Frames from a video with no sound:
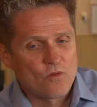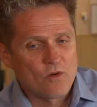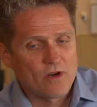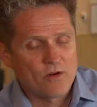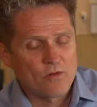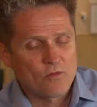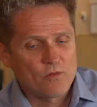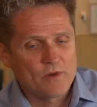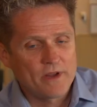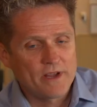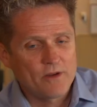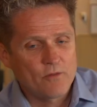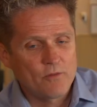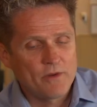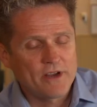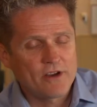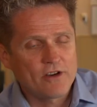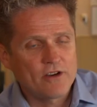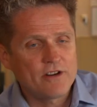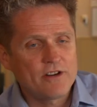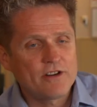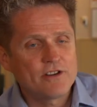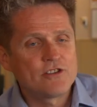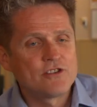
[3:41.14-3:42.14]
Well, we
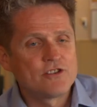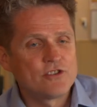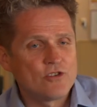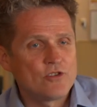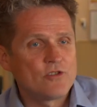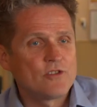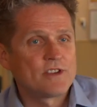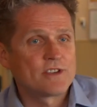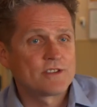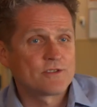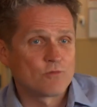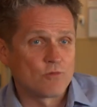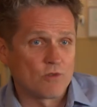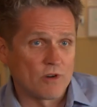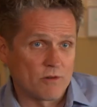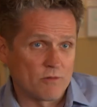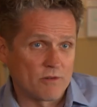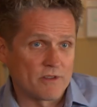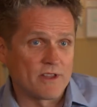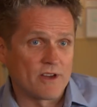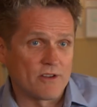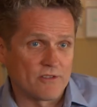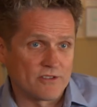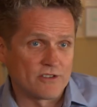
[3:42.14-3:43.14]
couldn't do this work
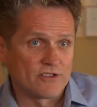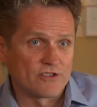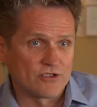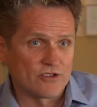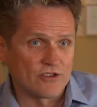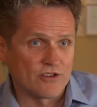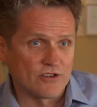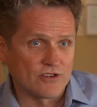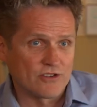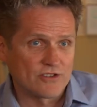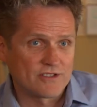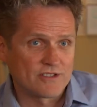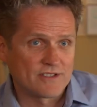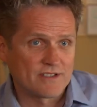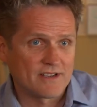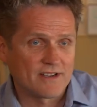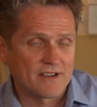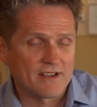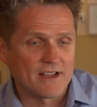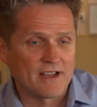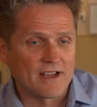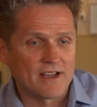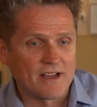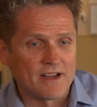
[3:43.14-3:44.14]
without the church.
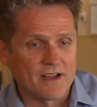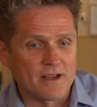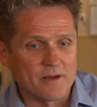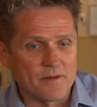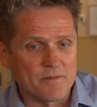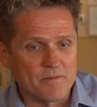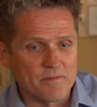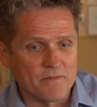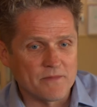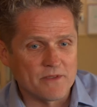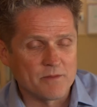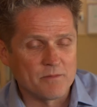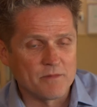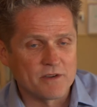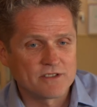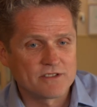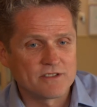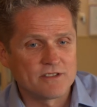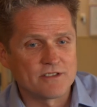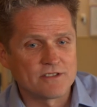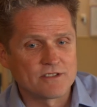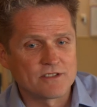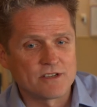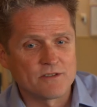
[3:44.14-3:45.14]
The
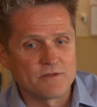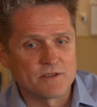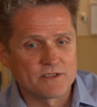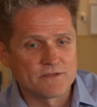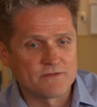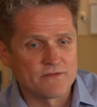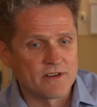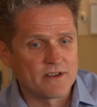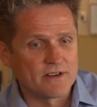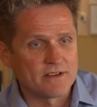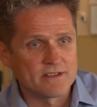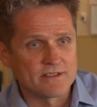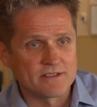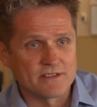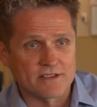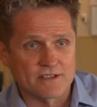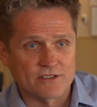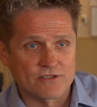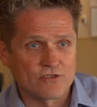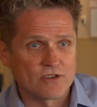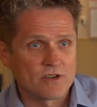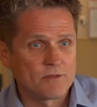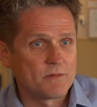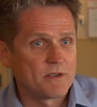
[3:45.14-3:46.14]
Mission and Service Fund is
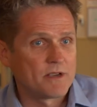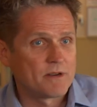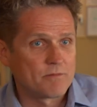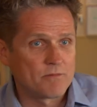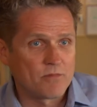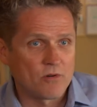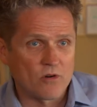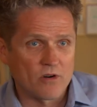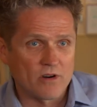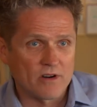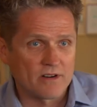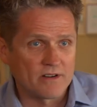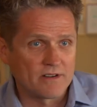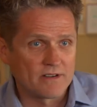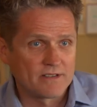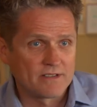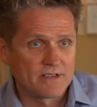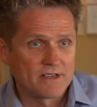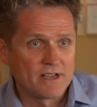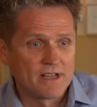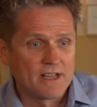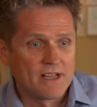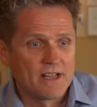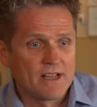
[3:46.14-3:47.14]
extremely important
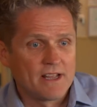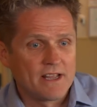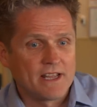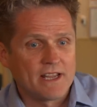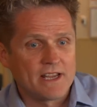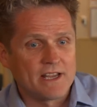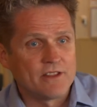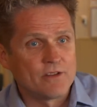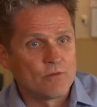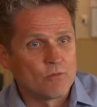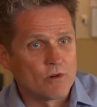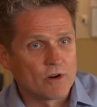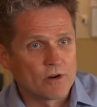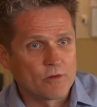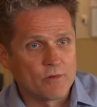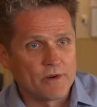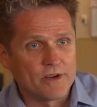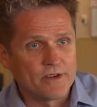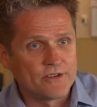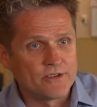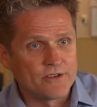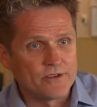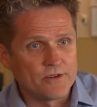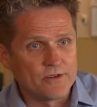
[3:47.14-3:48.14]
in the work
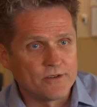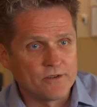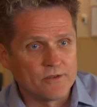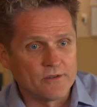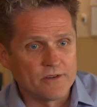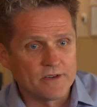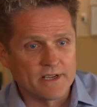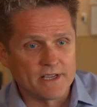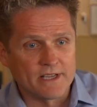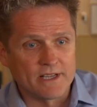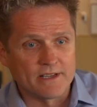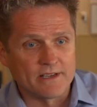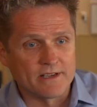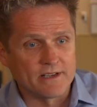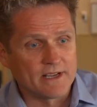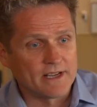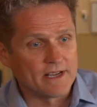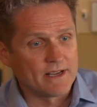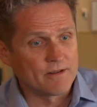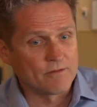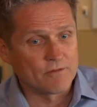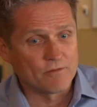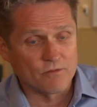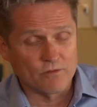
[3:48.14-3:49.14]
we do,
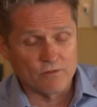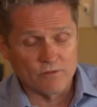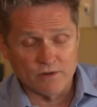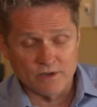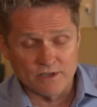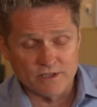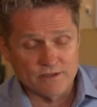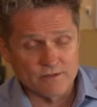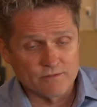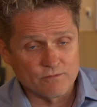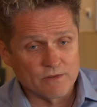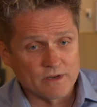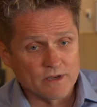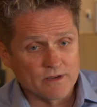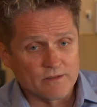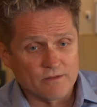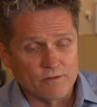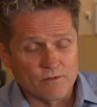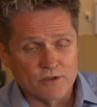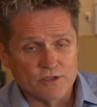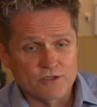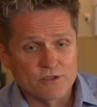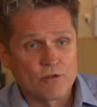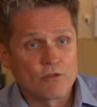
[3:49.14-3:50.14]
and
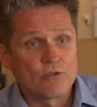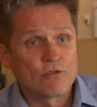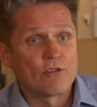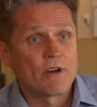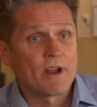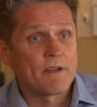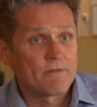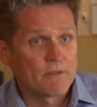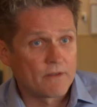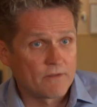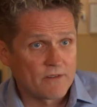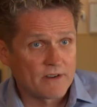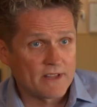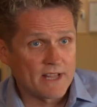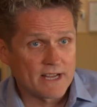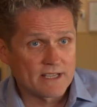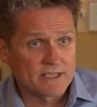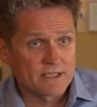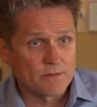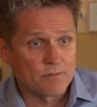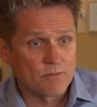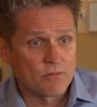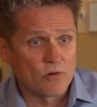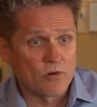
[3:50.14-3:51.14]
we're so grateful for
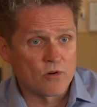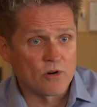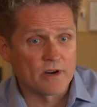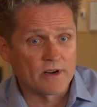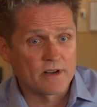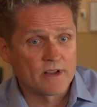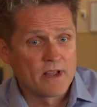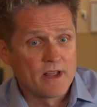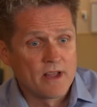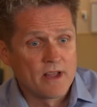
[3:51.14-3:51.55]
that support.